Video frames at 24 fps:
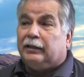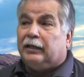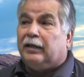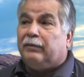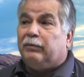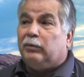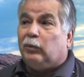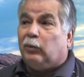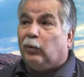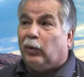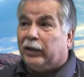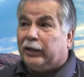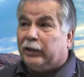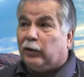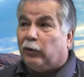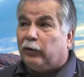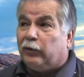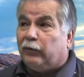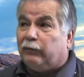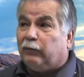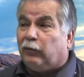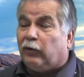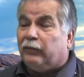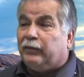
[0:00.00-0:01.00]
And then if you want to
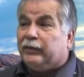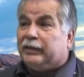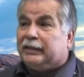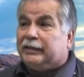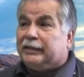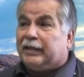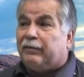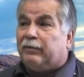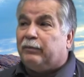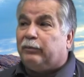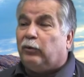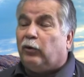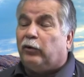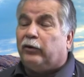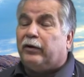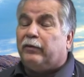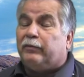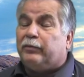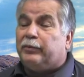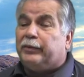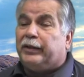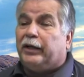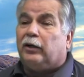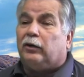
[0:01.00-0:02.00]
go to the 457
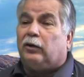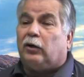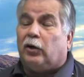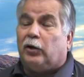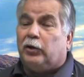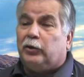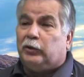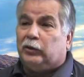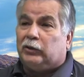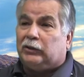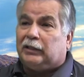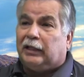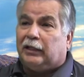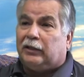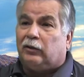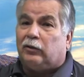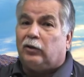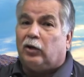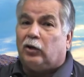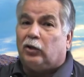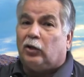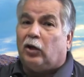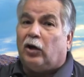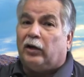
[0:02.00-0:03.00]
program from there, all you do is click
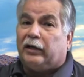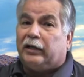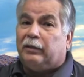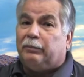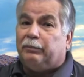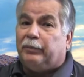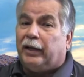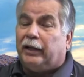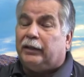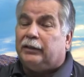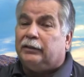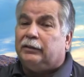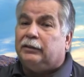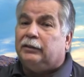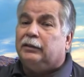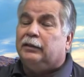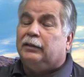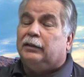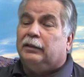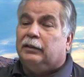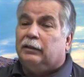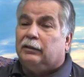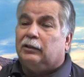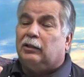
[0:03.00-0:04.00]
on our login
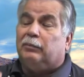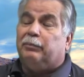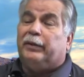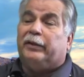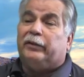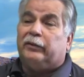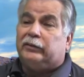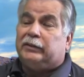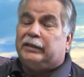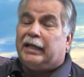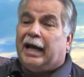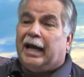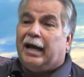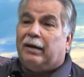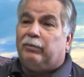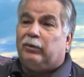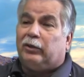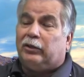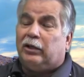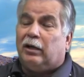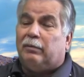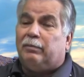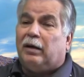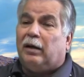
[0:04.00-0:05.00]
button. The middle
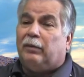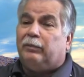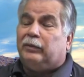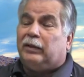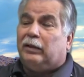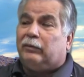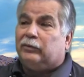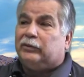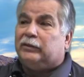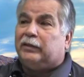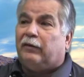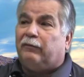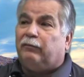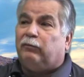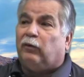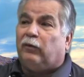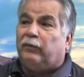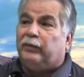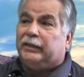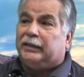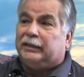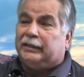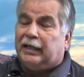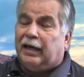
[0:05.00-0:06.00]
tab will come up that will say
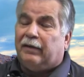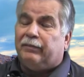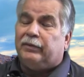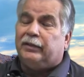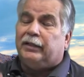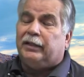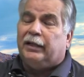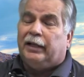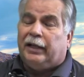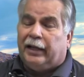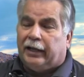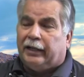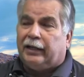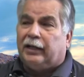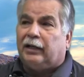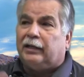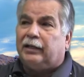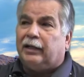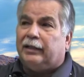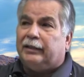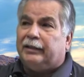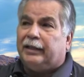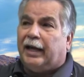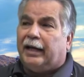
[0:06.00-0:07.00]
457.
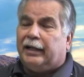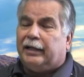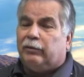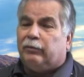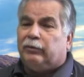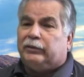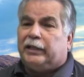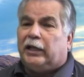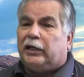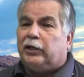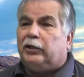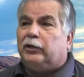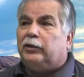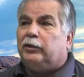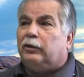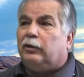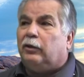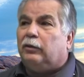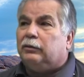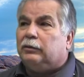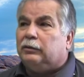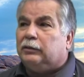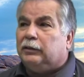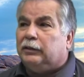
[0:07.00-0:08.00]
Click on that and it will take you
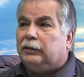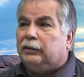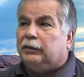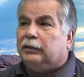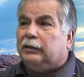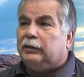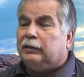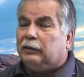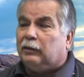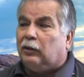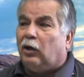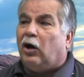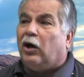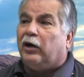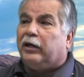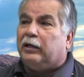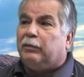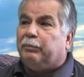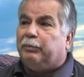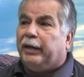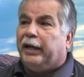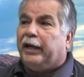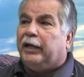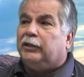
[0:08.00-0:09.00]
to the
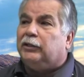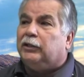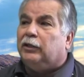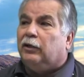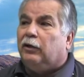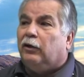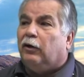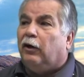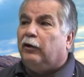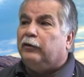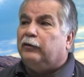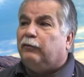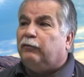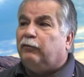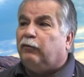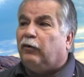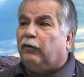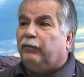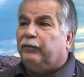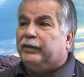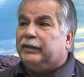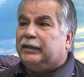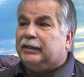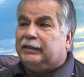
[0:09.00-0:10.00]
login page of the
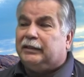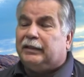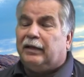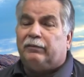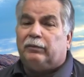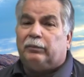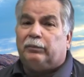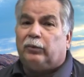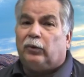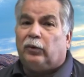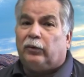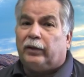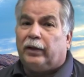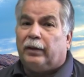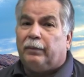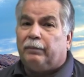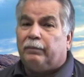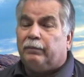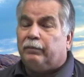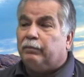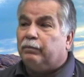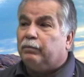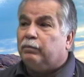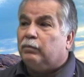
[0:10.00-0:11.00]
457 program.